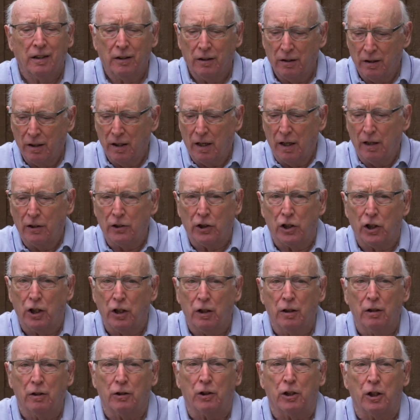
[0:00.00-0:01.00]
Yeah, and
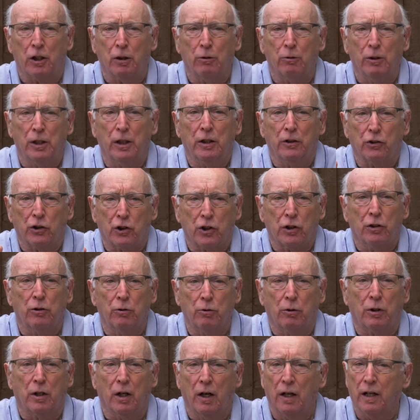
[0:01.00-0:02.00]
cueing at
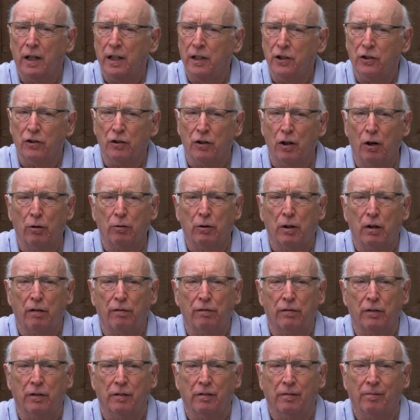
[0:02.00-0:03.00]
snooker is no
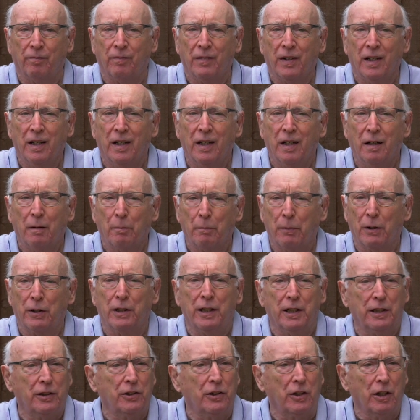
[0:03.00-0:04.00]
different.
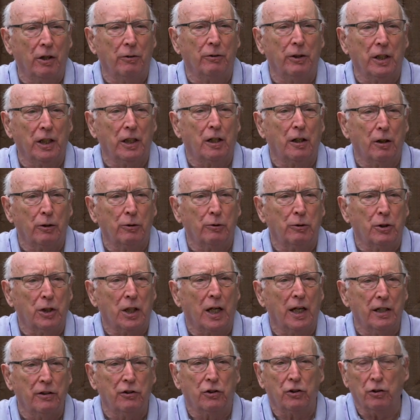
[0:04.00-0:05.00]
Please don't include
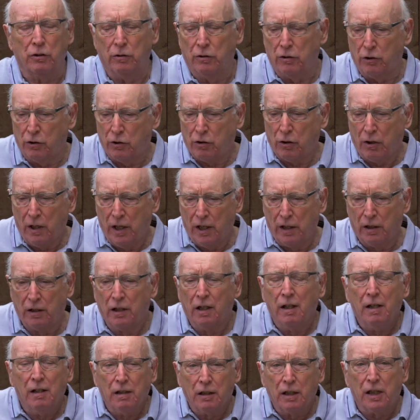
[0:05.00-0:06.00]
tension to try and
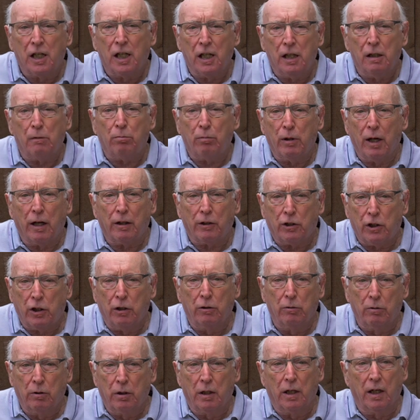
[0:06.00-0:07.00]
keep that
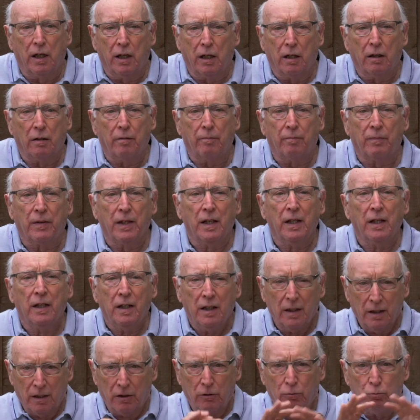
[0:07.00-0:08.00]
cue there.
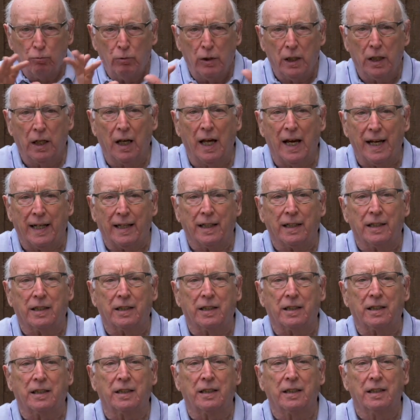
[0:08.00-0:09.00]

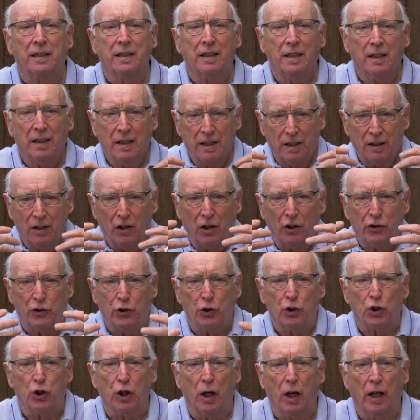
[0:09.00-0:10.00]
Relax.
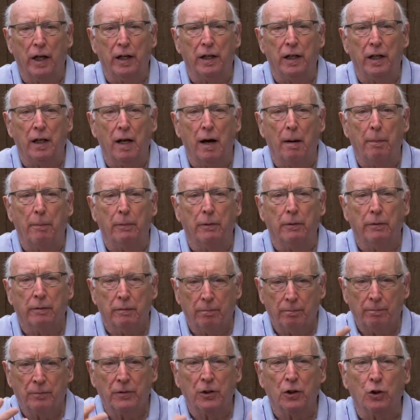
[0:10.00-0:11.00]
Just let it happen.
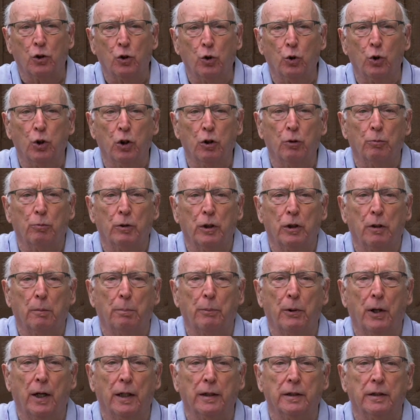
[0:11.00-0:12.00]
Good luck with your
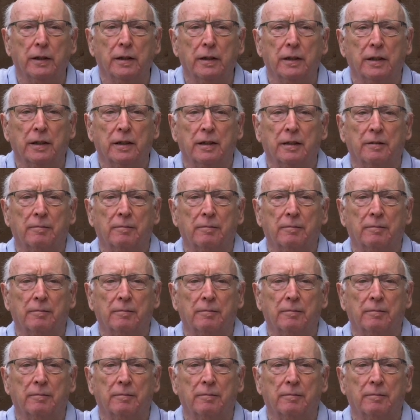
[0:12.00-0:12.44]
practice.